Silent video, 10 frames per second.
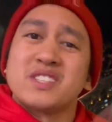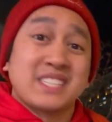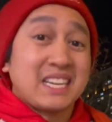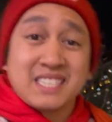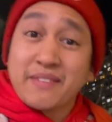
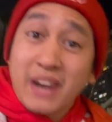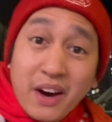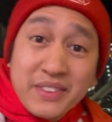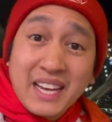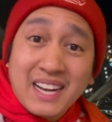staying safe and
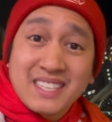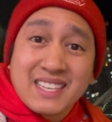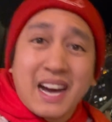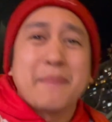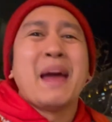healthy at this
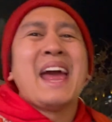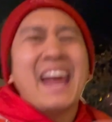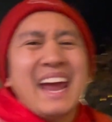time,